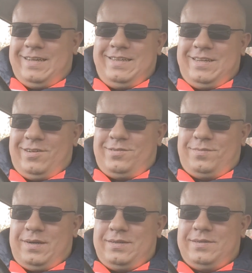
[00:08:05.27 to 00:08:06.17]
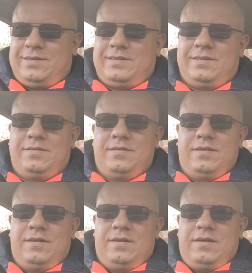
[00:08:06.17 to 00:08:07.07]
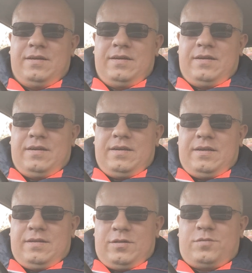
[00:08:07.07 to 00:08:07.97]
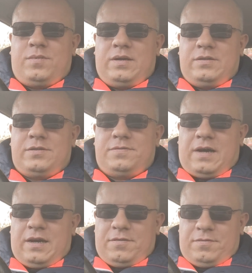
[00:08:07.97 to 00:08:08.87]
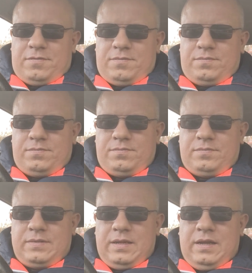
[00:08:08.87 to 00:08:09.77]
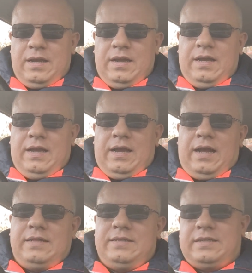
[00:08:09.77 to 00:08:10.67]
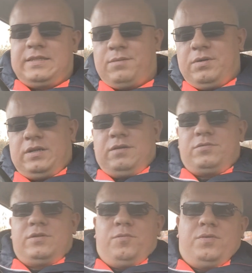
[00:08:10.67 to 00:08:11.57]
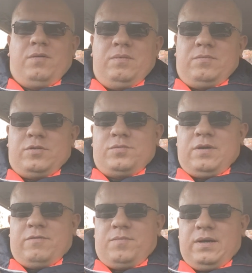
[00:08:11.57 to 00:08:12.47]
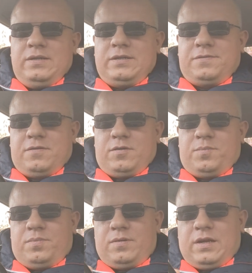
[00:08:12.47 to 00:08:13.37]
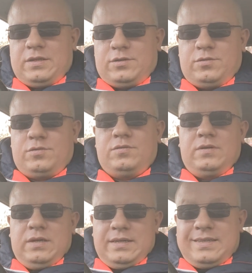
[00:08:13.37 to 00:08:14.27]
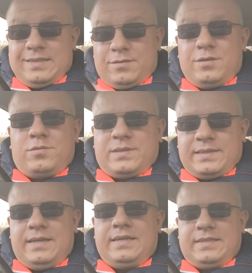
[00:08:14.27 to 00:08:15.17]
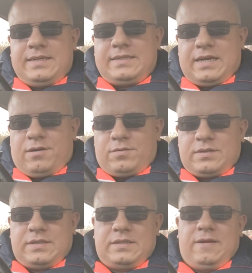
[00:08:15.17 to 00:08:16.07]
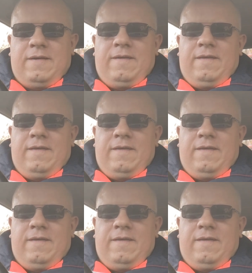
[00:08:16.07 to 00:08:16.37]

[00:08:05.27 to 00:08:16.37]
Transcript: not -5. And in the summer there was no problem because we have -4 +2, it was still 6 hours.